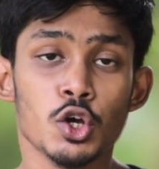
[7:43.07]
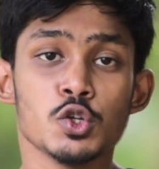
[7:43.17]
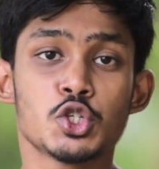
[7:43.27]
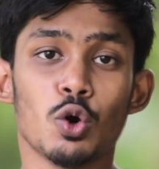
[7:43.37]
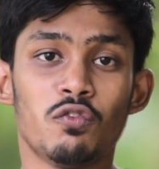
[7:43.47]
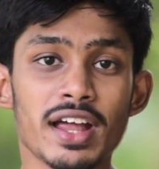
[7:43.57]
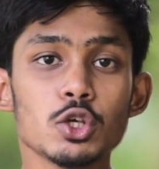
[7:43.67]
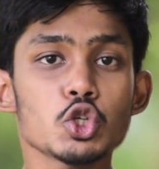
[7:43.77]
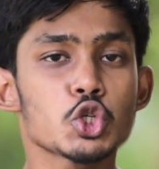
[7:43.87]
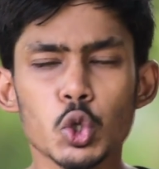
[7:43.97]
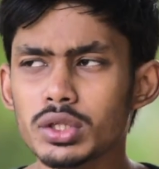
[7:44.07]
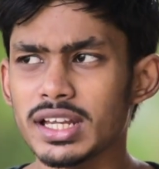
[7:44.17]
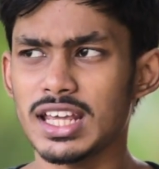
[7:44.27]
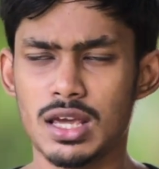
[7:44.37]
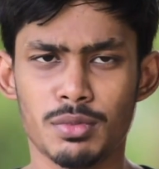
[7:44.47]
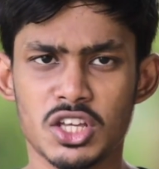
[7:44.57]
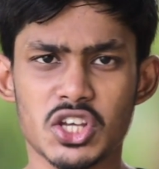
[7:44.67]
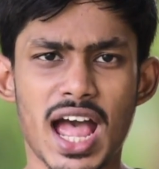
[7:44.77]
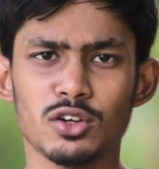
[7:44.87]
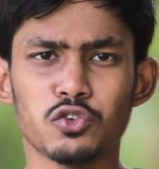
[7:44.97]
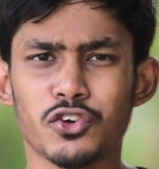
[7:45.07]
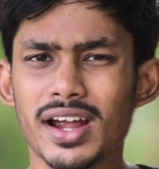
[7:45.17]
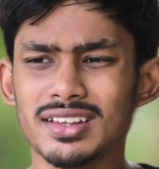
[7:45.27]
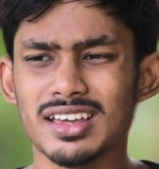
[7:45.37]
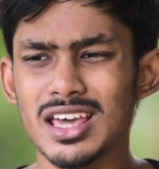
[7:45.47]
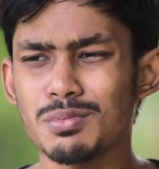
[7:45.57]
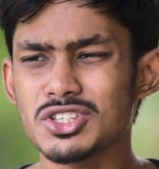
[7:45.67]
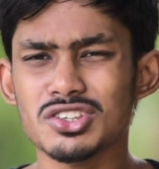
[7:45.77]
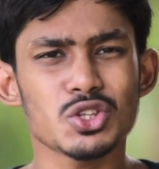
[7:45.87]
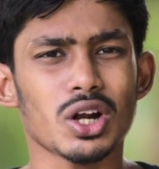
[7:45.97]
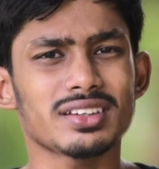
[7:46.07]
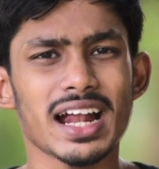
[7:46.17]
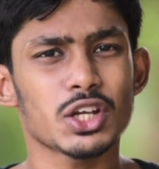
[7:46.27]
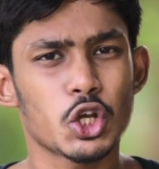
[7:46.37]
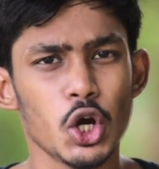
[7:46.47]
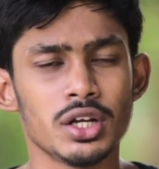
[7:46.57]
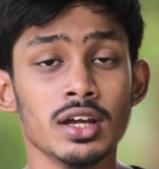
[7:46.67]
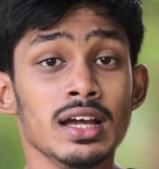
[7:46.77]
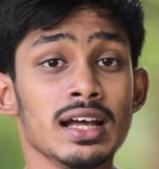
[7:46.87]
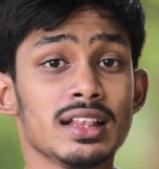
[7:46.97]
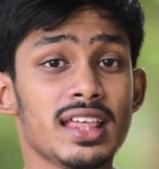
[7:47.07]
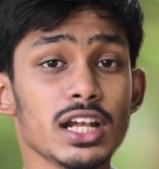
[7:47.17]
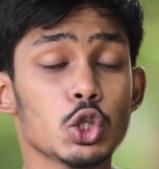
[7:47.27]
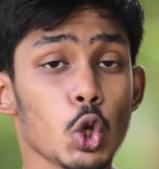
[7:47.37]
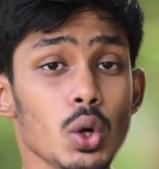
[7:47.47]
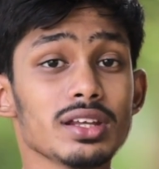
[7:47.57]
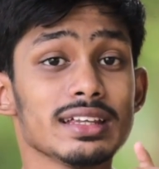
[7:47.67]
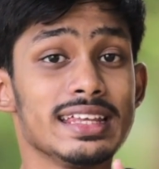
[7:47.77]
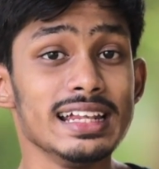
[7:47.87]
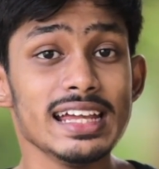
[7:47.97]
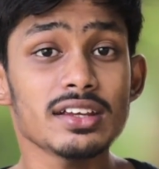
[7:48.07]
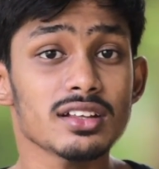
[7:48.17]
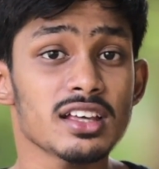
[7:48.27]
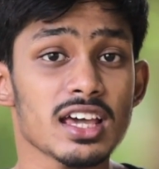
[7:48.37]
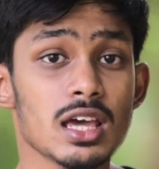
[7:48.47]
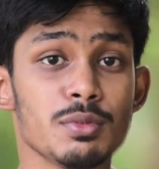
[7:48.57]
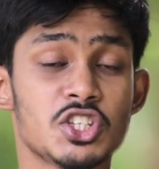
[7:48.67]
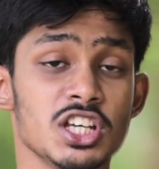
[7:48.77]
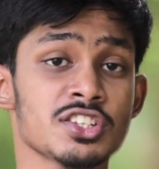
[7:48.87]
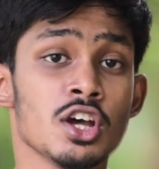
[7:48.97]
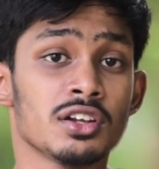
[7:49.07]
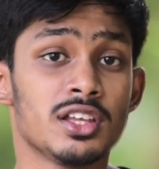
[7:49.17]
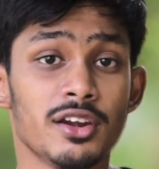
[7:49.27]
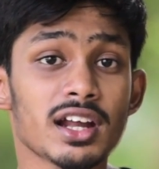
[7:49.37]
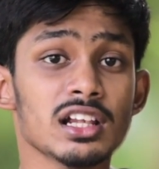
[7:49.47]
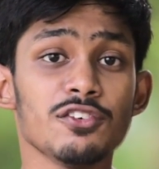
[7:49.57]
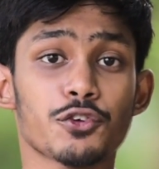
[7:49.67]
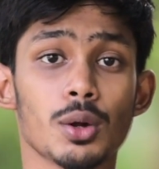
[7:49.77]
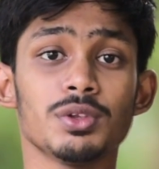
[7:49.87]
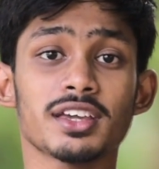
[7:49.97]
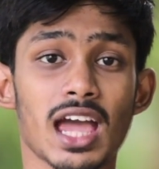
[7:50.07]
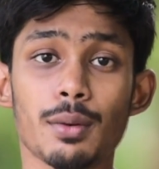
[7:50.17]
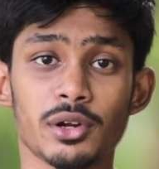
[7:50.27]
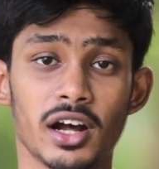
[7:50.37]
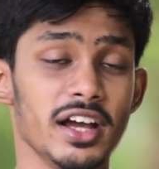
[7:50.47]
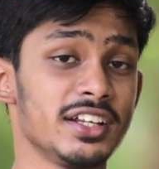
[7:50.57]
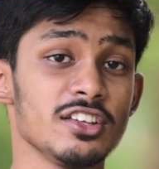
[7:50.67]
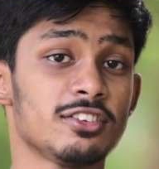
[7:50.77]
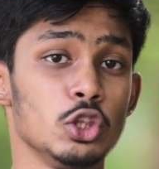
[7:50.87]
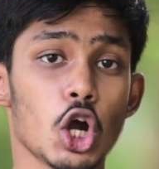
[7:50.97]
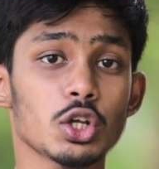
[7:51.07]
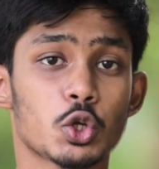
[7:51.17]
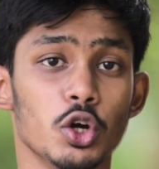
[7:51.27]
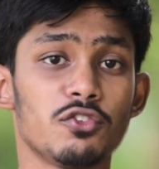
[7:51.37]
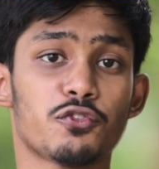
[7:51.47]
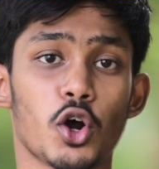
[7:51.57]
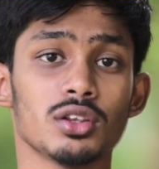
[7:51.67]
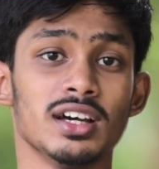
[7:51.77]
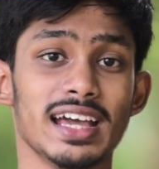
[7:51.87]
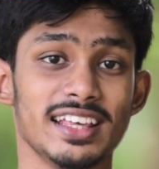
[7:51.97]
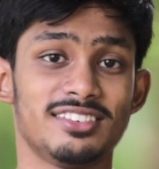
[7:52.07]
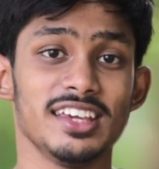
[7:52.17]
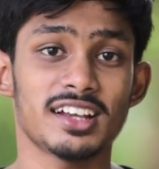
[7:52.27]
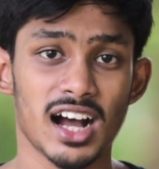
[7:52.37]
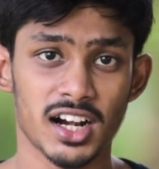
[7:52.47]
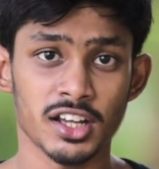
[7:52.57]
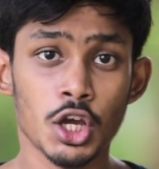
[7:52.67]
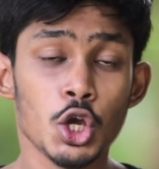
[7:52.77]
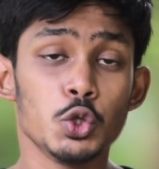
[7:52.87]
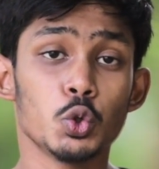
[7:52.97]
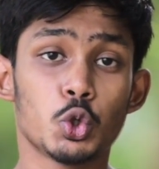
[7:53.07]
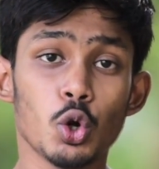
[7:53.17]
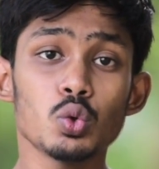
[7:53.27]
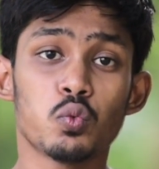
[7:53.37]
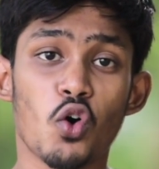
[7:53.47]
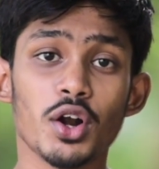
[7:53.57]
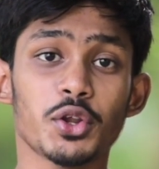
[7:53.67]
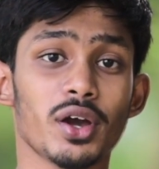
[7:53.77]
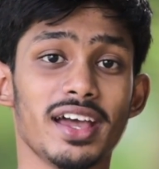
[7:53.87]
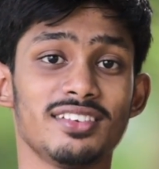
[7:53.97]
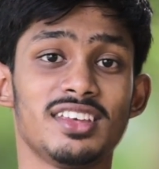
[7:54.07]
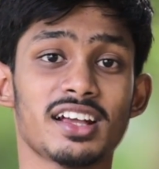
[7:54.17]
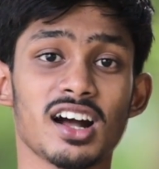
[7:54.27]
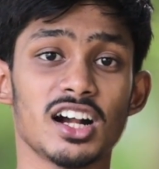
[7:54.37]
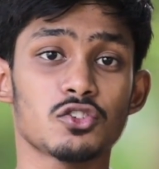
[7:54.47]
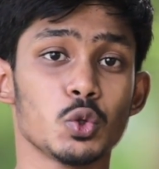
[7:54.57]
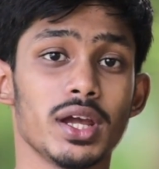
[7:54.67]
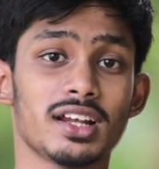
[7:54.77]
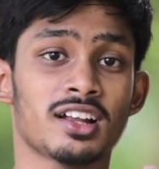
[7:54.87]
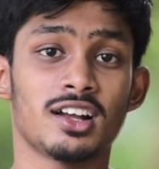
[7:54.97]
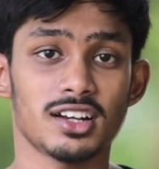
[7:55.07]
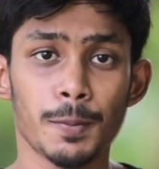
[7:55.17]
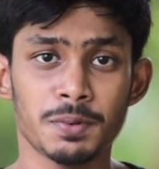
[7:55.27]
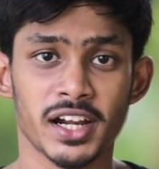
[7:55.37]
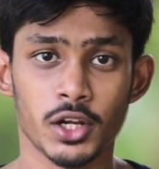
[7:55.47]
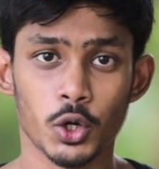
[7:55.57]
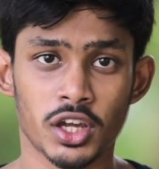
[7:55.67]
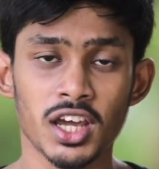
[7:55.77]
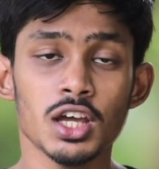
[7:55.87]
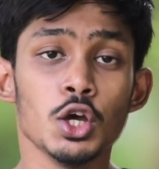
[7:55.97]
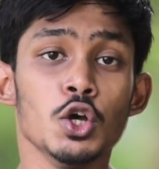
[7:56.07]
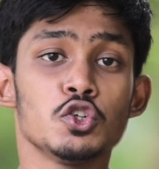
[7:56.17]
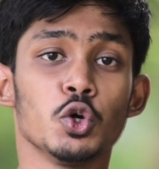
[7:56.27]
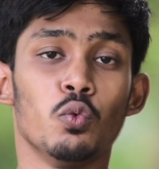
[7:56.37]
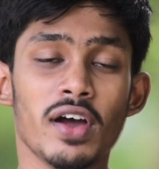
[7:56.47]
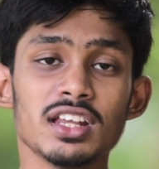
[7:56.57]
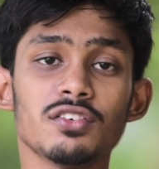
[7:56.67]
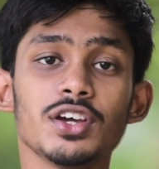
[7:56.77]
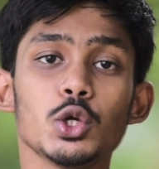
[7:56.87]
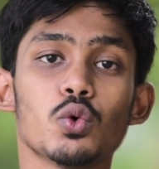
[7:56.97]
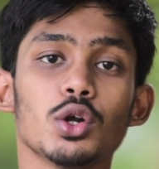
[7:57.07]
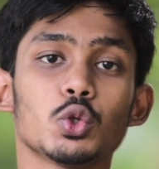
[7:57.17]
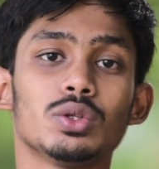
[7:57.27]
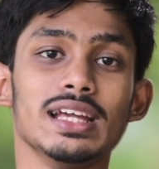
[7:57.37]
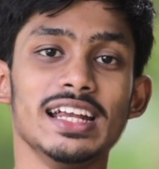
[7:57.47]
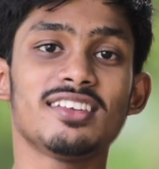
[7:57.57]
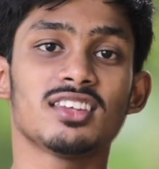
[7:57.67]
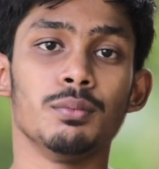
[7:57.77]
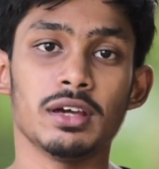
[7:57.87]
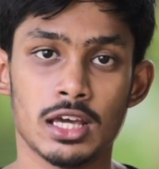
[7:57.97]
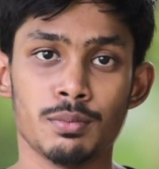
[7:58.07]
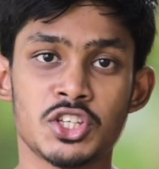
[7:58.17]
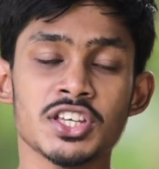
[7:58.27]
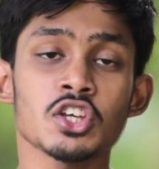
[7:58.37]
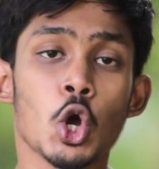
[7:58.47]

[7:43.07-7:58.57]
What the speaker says: So when you shoot an image and you find the image is not that good, then don't delete the images directly from the camera. It is not good for the SD card. You don't want your SD cards to get corrupted, okay? So whenever you want to delete some images,